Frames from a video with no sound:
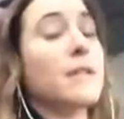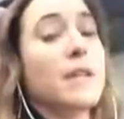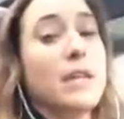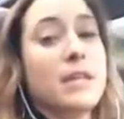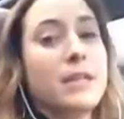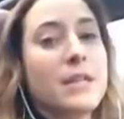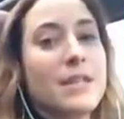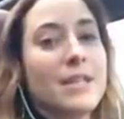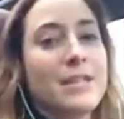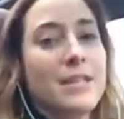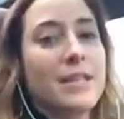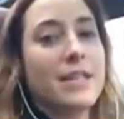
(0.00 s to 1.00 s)
in
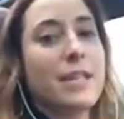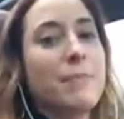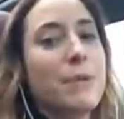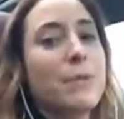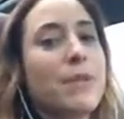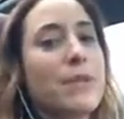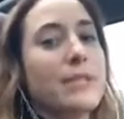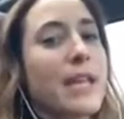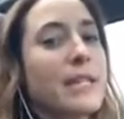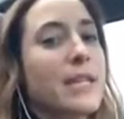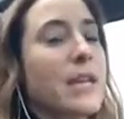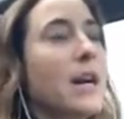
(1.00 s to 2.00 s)
keeping with this
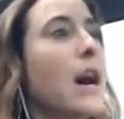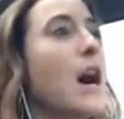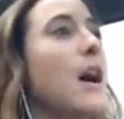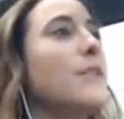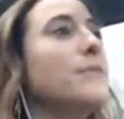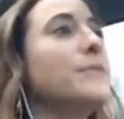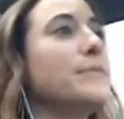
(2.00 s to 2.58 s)
idea of